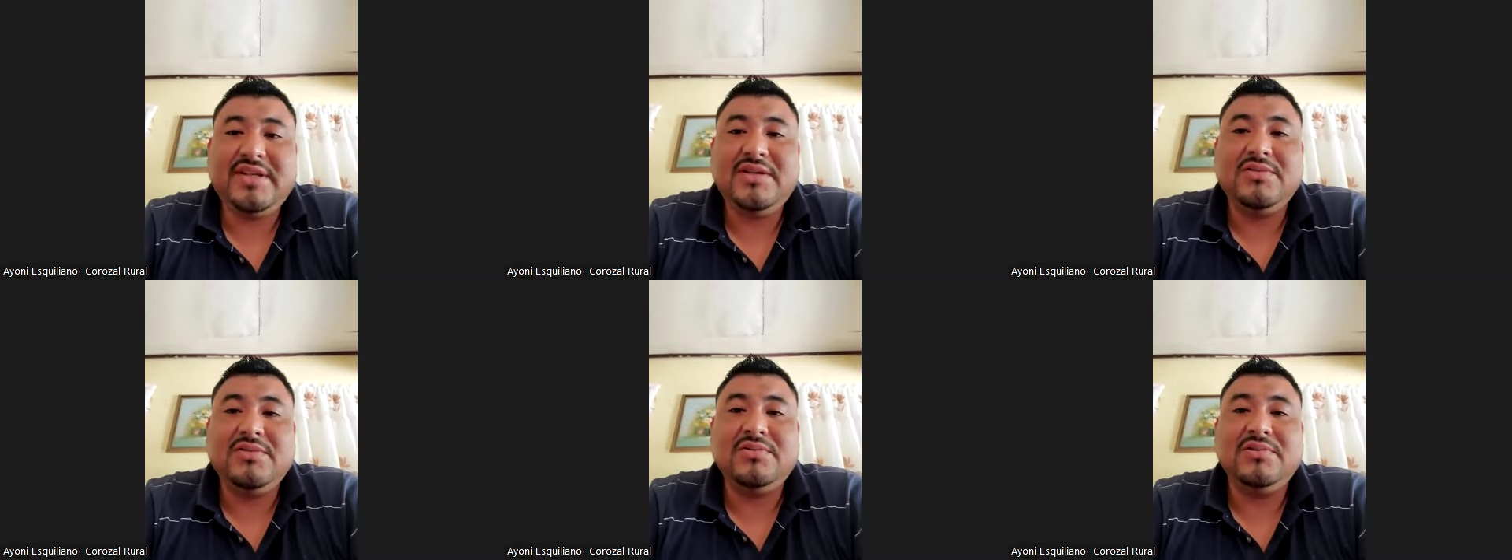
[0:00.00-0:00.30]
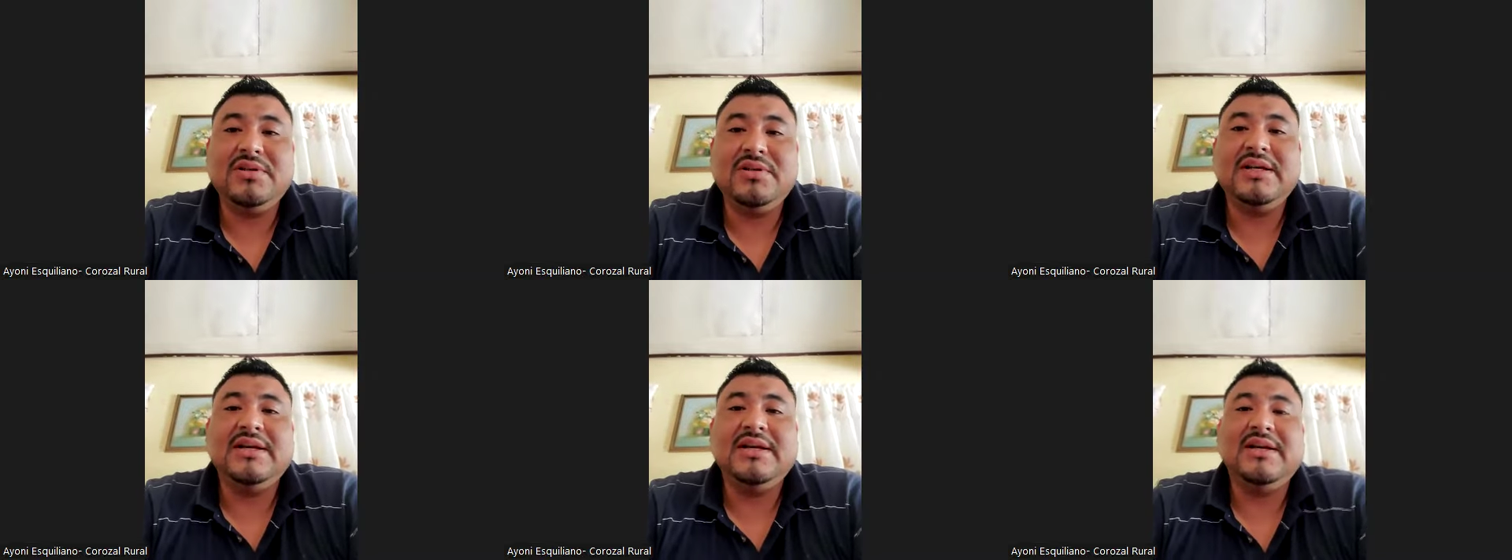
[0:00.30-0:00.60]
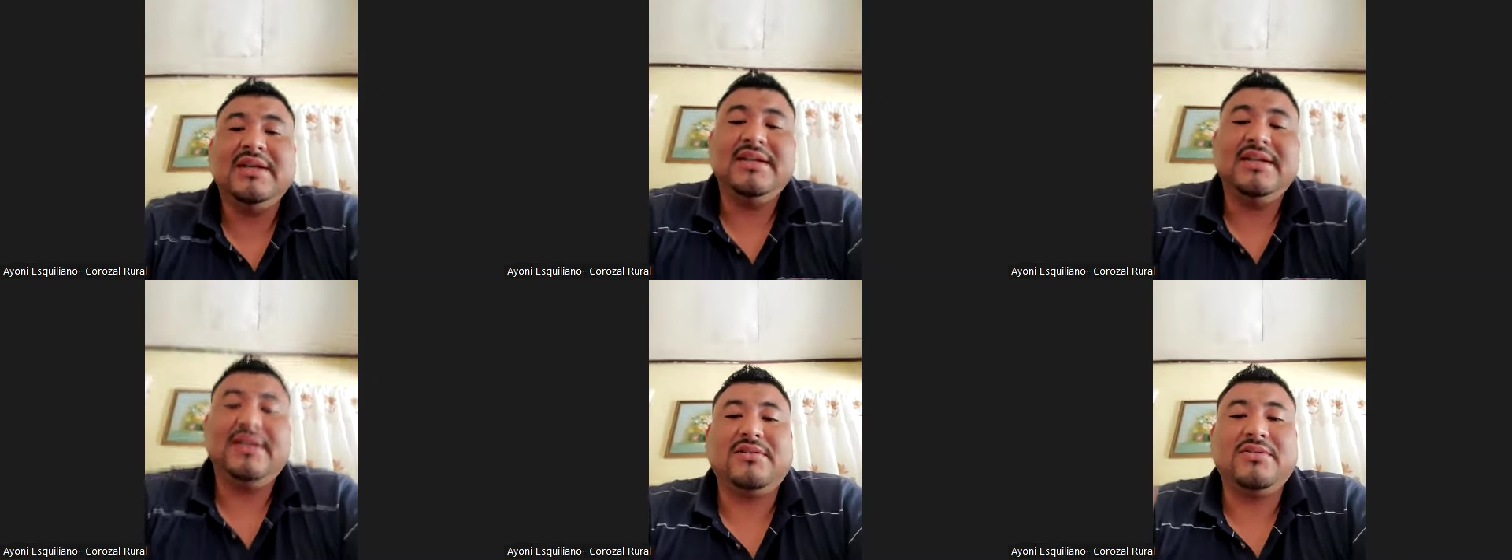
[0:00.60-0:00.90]
you,
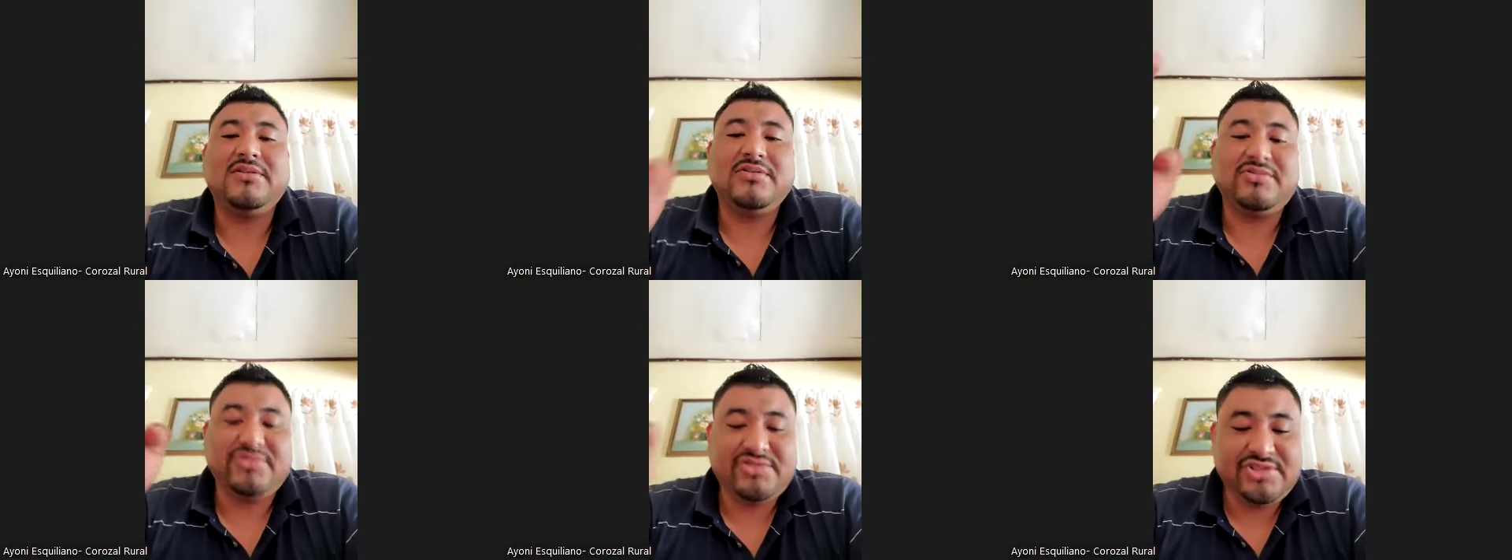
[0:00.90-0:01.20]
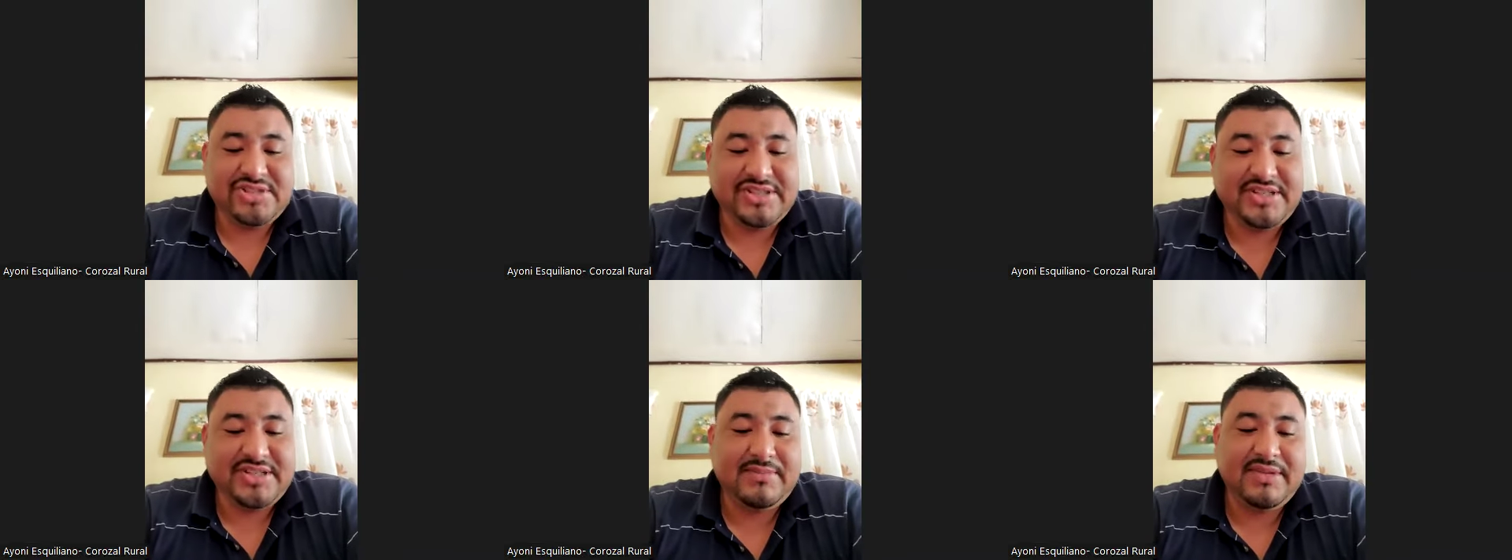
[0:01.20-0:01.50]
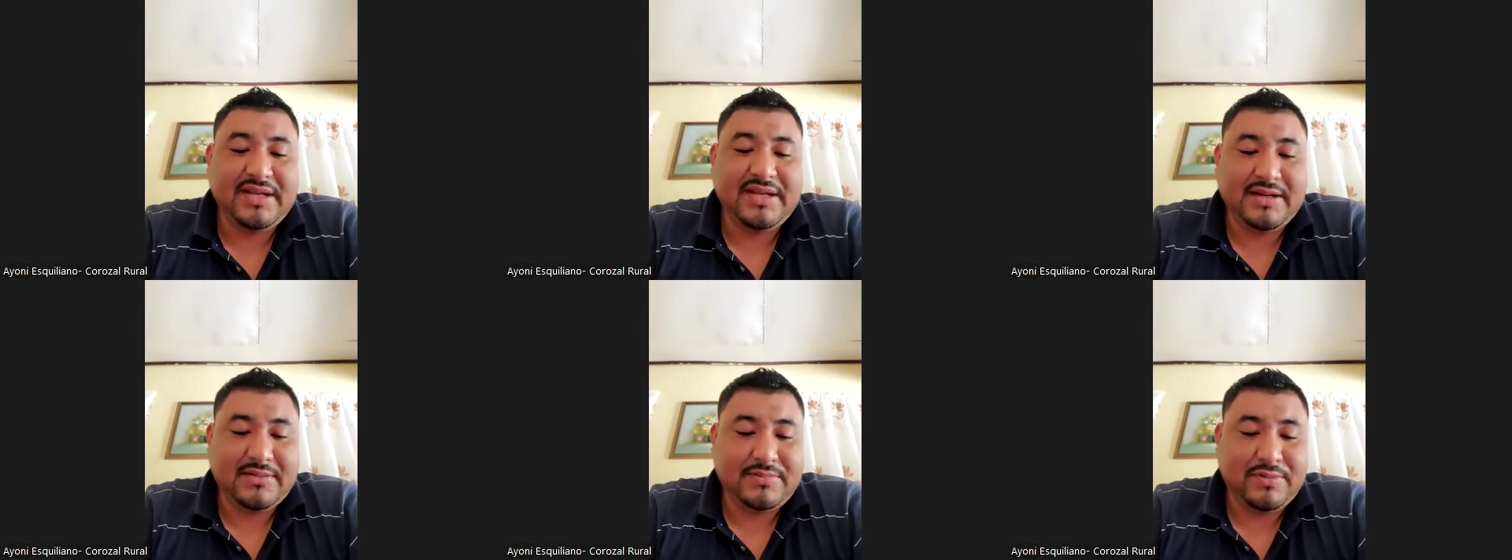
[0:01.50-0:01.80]
they could see the
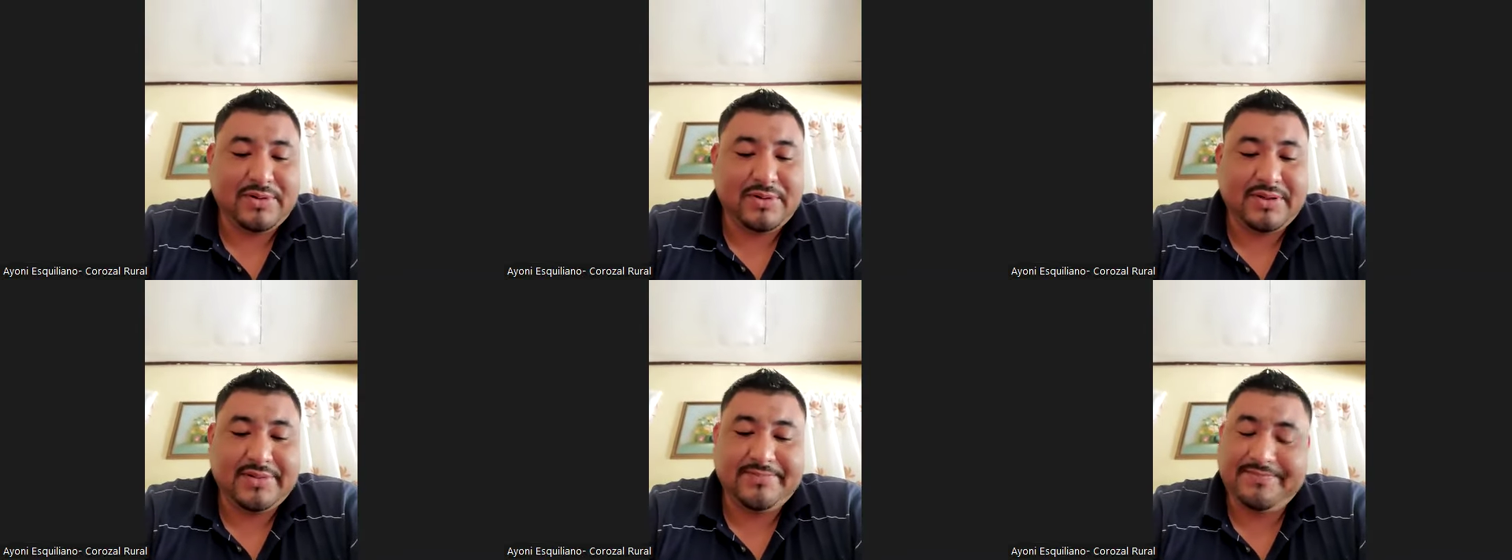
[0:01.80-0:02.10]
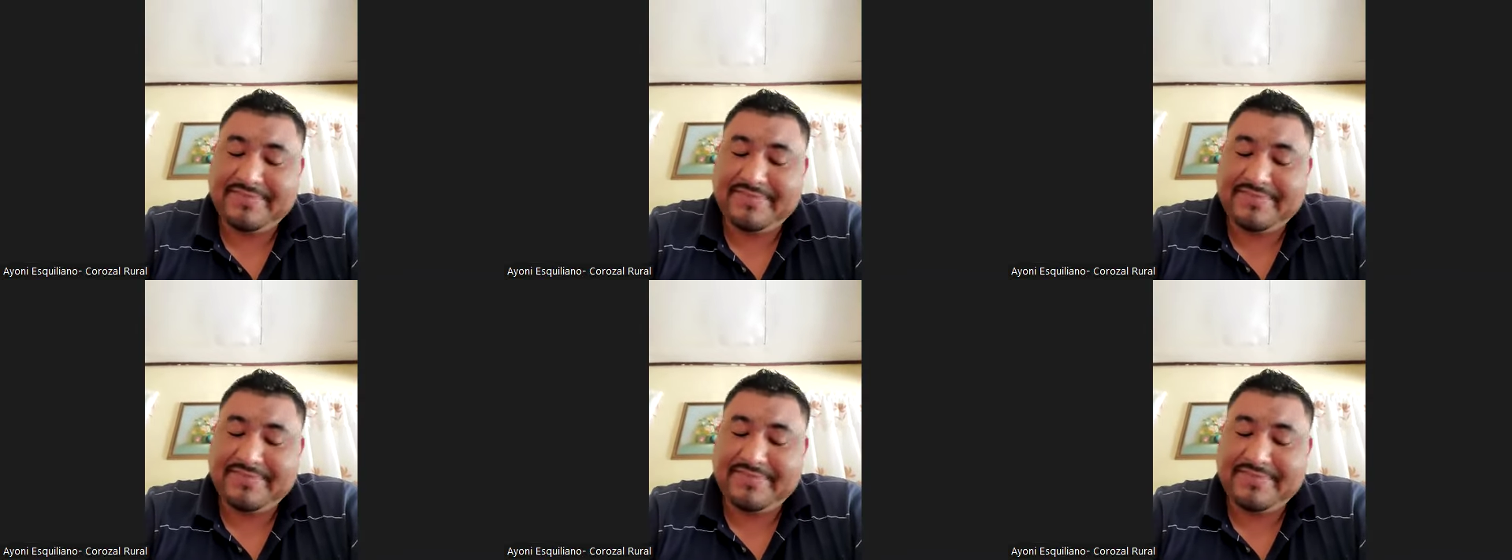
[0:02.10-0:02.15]
blackboard.